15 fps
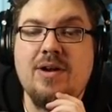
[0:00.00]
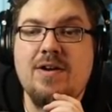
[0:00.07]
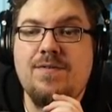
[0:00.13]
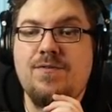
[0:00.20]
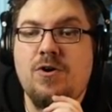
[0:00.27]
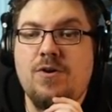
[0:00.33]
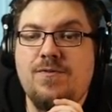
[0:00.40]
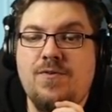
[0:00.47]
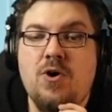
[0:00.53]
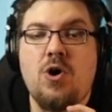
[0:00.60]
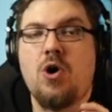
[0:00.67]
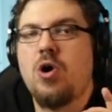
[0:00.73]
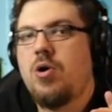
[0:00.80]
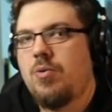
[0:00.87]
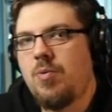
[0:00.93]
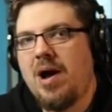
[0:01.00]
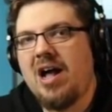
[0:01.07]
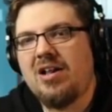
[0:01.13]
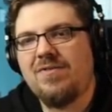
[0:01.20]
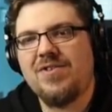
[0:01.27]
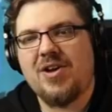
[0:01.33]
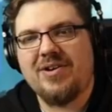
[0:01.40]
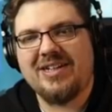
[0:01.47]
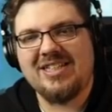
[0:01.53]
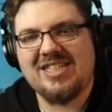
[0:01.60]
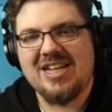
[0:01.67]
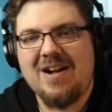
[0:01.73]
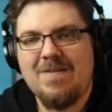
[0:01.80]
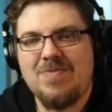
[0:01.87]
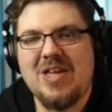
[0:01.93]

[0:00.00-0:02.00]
to end 4-4? Well, viewers,